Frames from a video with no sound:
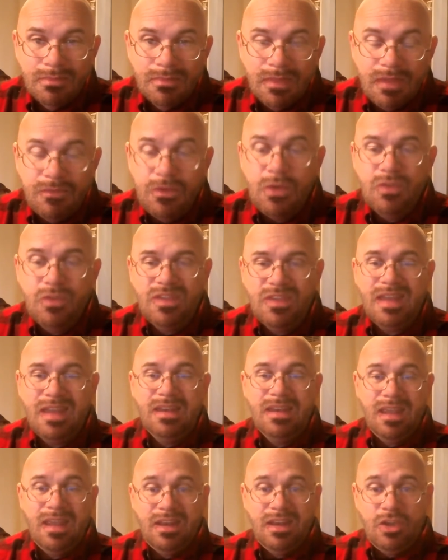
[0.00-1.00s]
If you
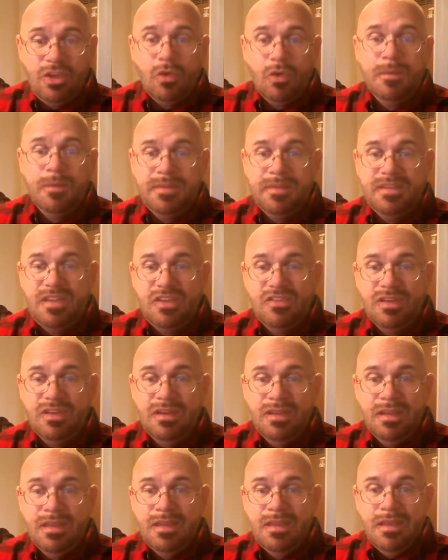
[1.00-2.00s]
sit in a yoga
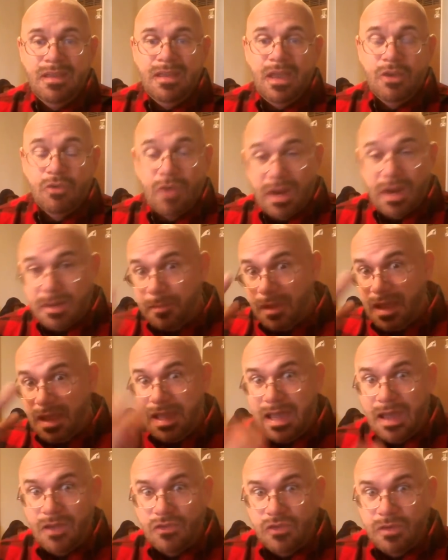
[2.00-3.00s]
position and try to
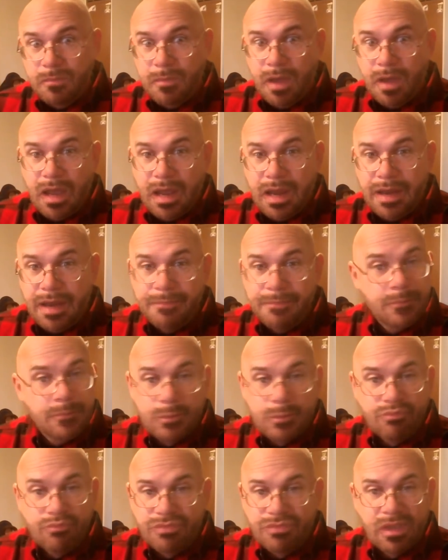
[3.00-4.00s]
blank out your mind,
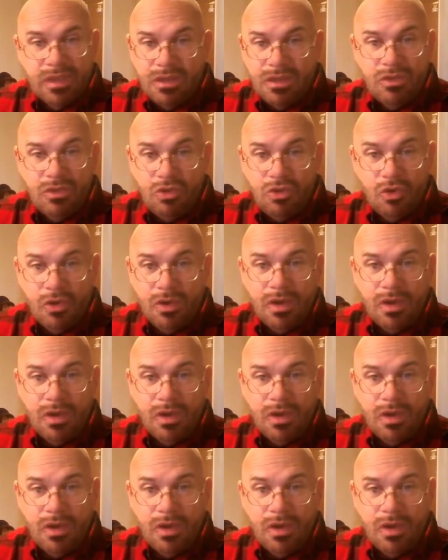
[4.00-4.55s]
you're